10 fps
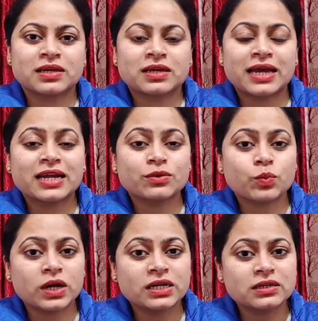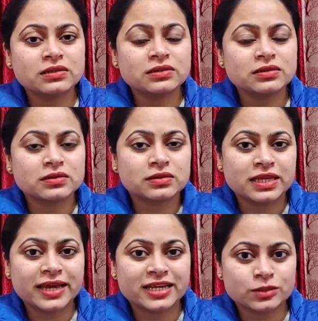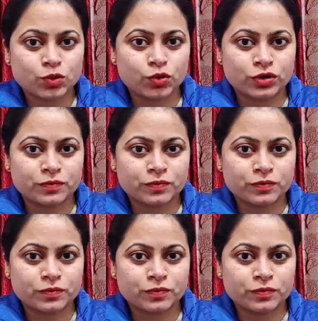And what they explore,